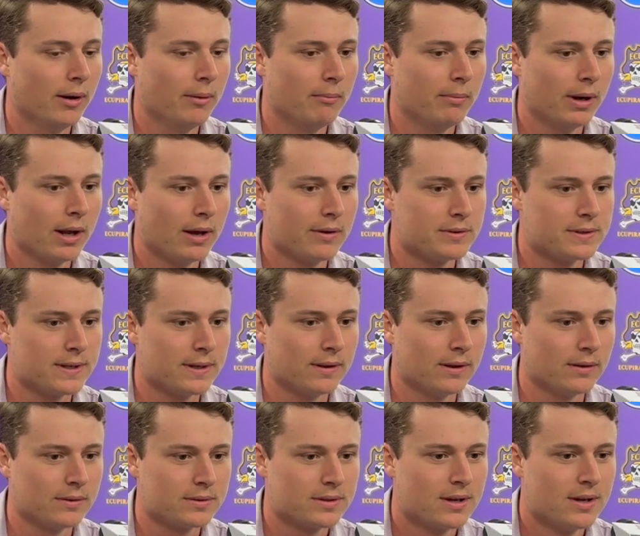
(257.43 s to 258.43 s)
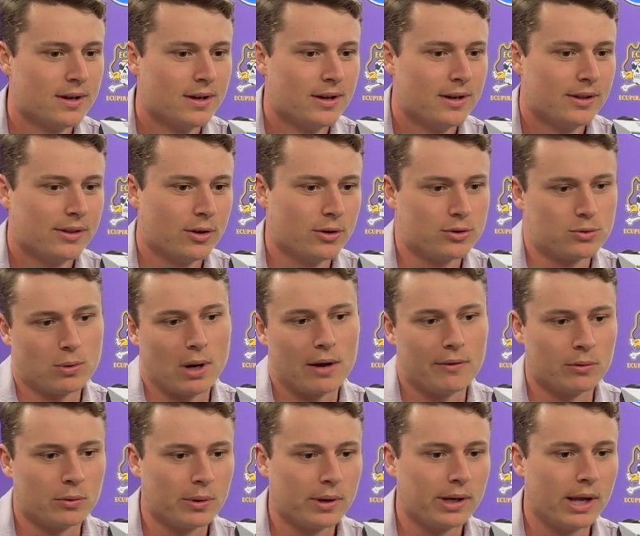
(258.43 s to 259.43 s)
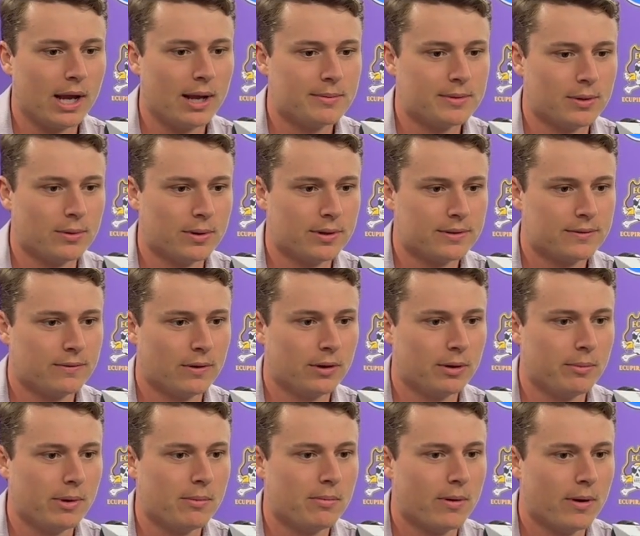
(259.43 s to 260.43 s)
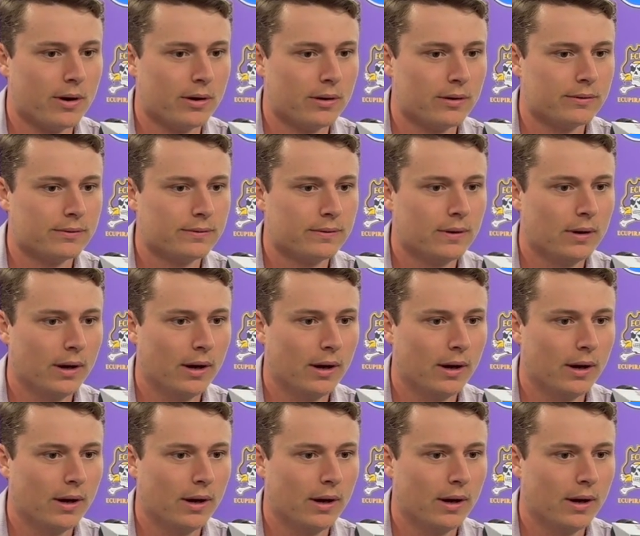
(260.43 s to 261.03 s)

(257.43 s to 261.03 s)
But obviously those rivalry games are always fun to be a part of.